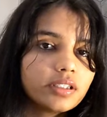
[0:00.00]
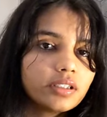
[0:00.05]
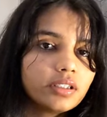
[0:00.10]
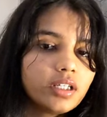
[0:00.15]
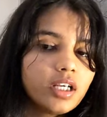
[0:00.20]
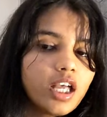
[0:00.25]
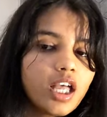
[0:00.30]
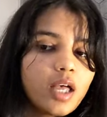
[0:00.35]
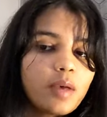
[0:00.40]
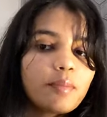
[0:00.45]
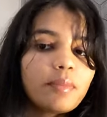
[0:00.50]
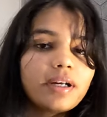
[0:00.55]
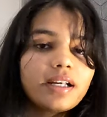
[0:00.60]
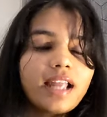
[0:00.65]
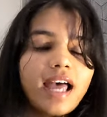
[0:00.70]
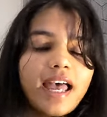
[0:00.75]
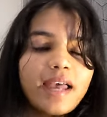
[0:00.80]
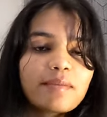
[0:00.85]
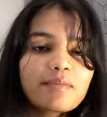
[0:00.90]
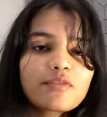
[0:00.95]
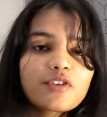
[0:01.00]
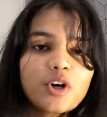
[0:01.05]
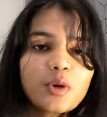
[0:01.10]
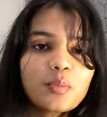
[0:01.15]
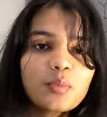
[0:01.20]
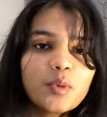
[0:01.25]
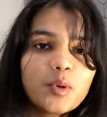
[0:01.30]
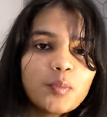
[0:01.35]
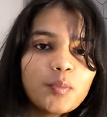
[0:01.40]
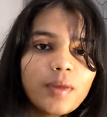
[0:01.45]
here but i'm
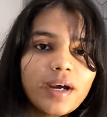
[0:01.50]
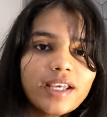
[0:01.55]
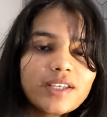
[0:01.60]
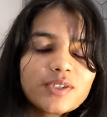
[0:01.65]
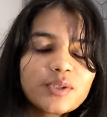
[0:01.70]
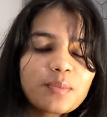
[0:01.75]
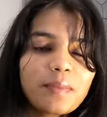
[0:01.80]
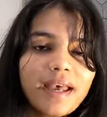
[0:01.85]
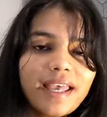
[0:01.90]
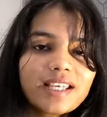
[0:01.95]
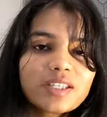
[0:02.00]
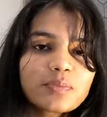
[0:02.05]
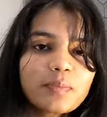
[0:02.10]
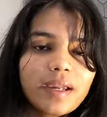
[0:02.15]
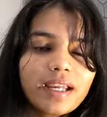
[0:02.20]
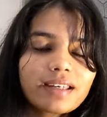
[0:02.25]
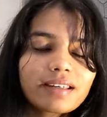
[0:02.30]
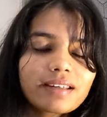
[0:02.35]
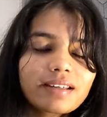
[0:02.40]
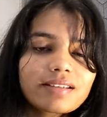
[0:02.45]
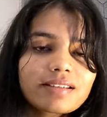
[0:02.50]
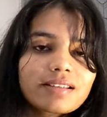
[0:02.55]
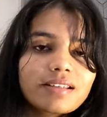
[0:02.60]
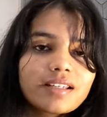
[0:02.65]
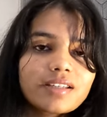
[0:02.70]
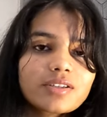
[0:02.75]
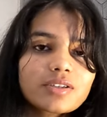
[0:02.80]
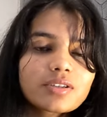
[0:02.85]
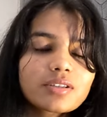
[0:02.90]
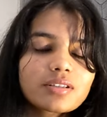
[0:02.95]
from mumbai so my expectation
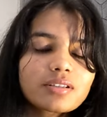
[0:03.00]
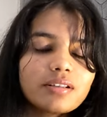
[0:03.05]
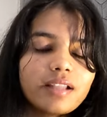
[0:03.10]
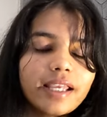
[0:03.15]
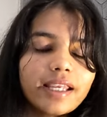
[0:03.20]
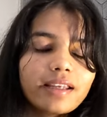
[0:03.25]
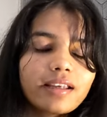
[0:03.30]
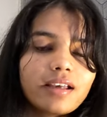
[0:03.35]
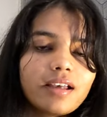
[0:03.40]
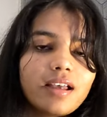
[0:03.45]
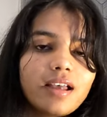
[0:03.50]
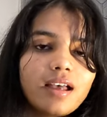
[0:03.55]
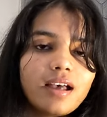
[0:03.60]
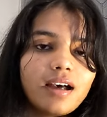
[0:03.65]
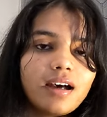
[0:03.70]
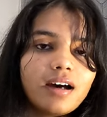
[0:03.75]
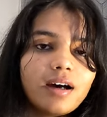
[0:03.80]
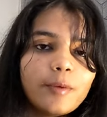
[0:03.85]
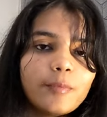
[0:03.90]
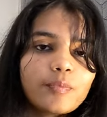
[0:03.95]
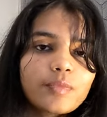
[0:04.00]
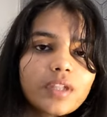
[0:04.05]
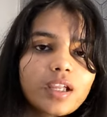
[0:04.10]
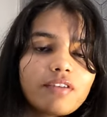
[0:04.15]
is like uh,